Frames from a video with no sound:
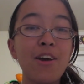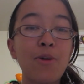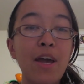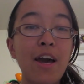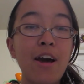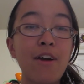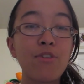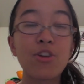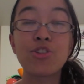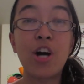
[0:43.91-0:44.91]
We
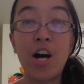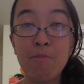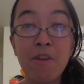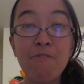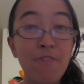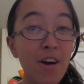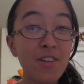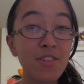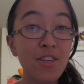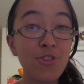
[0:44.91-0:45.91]
have Tommy
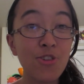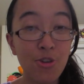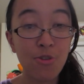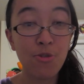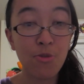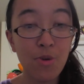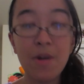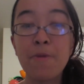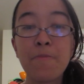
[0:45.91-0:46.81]
Foxy 2,